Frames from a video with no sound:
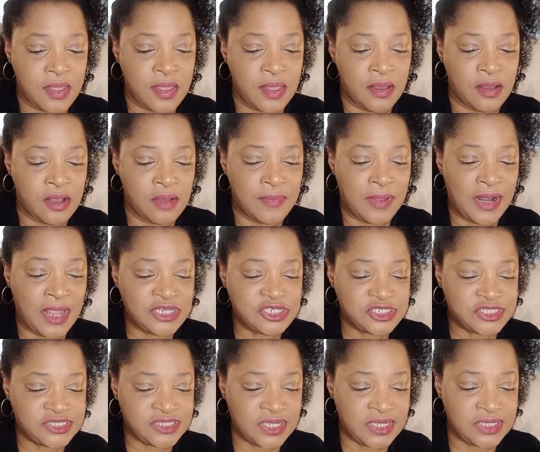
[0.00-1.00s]
Elijah
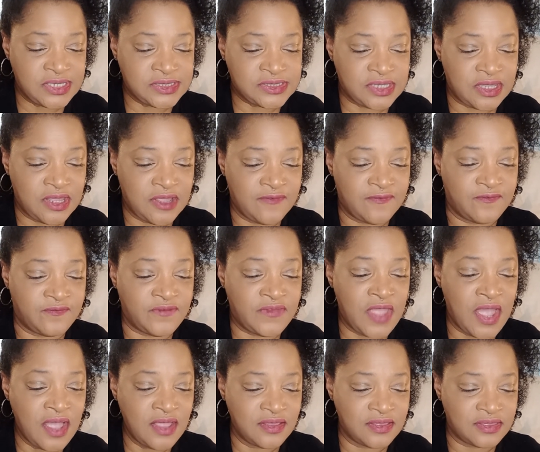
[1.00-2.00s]
says, if
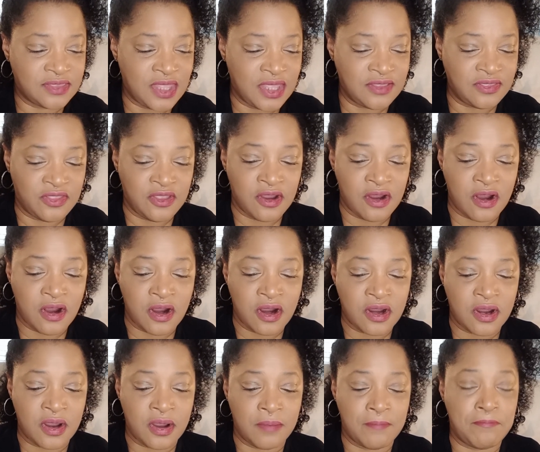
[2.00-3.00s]
not, then there
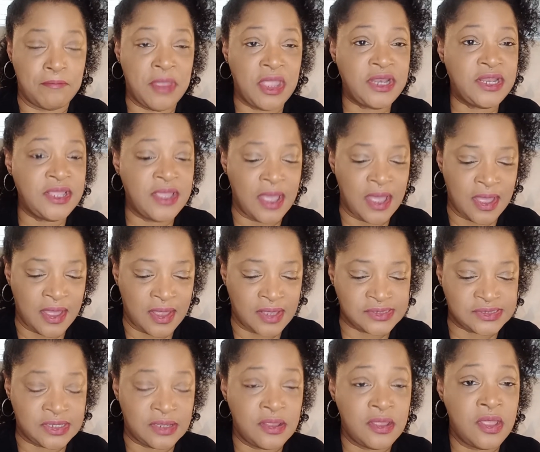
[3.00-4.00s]
are many
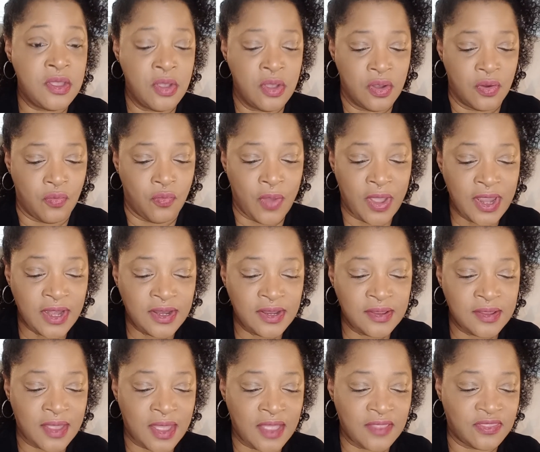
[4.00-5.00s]
guys
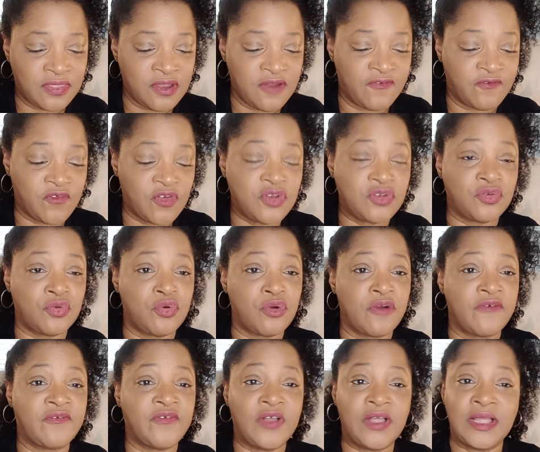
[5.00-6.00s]
waiting at their front door
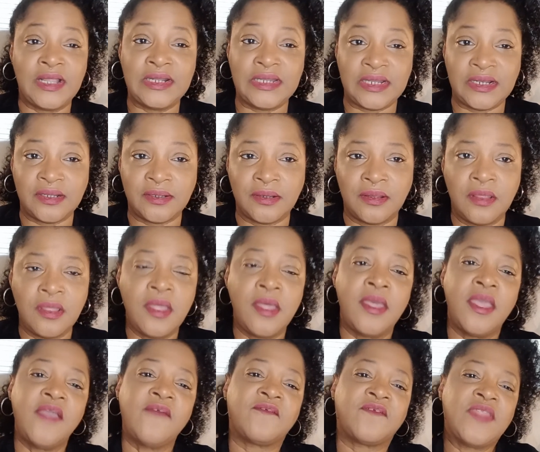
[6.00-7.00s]
for Alina.
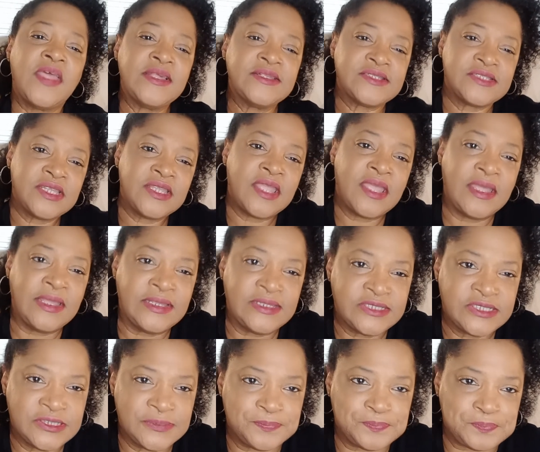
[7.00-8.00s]
If that's the
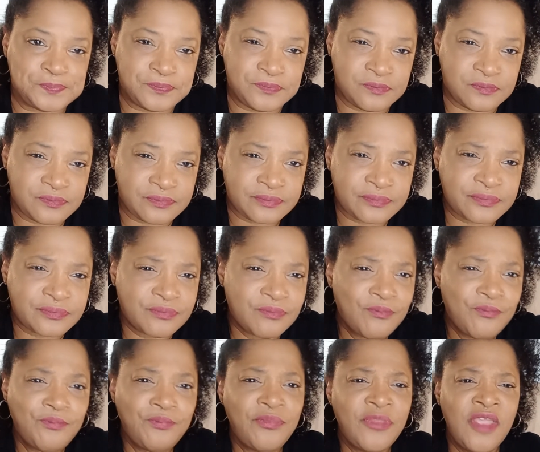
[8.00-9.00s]
case,
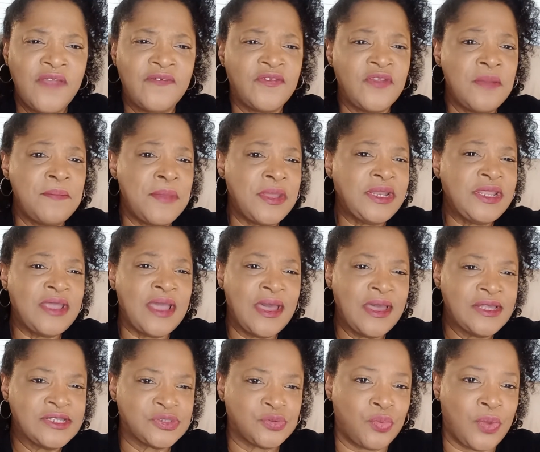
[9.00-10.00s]
if there are many
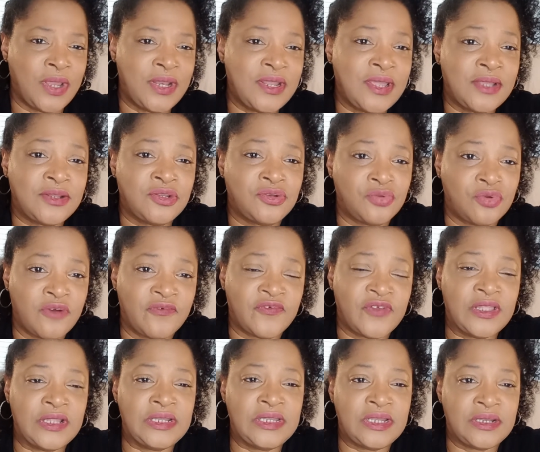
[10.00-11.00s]
guys waiting at the door for
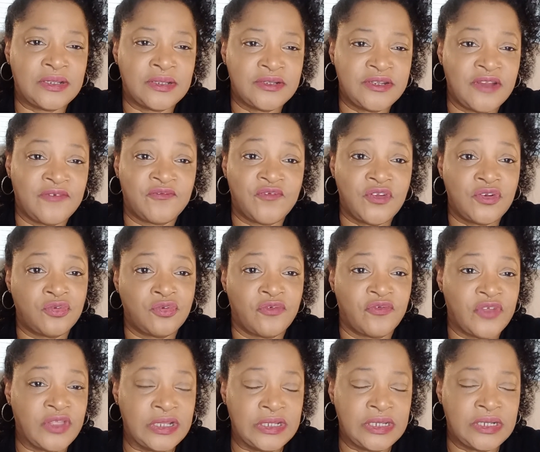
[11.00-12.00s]
Alina, their front door
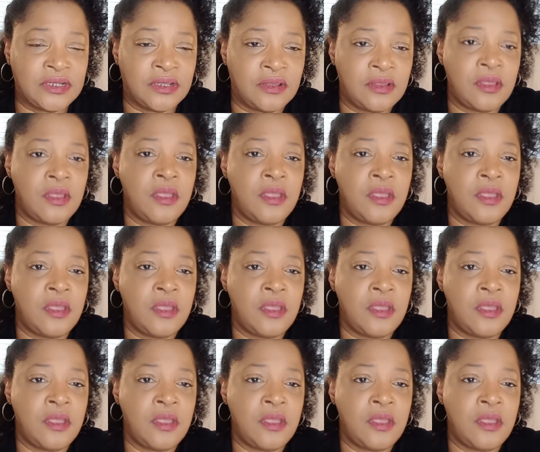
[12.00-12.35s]
for Alina,